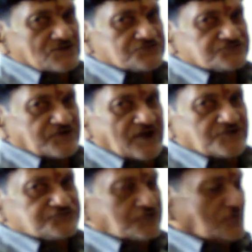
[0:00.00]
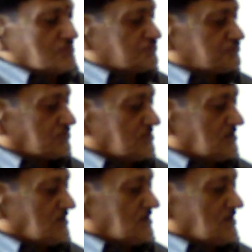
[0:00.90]
straight strokes
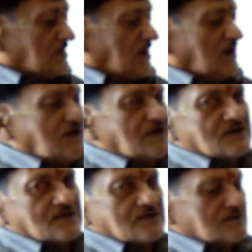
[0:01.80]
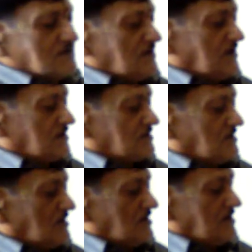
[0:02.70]
and they are
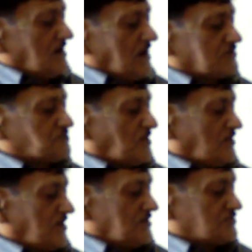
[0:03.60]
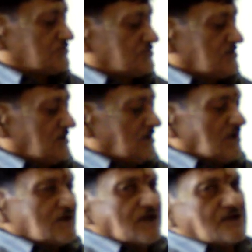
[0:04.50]
called explodents.
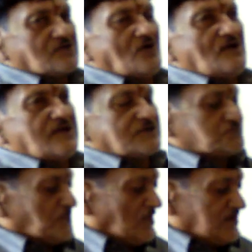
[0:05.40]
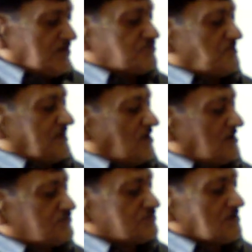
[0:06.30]
They are called explodents
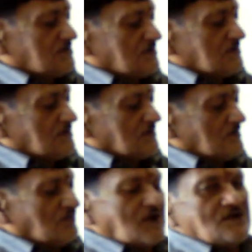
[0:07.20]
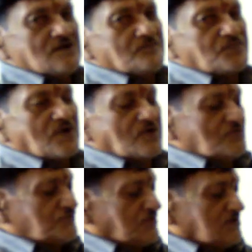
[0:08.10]
because while
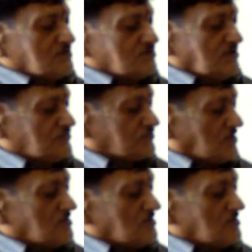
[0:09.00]
pronouncing these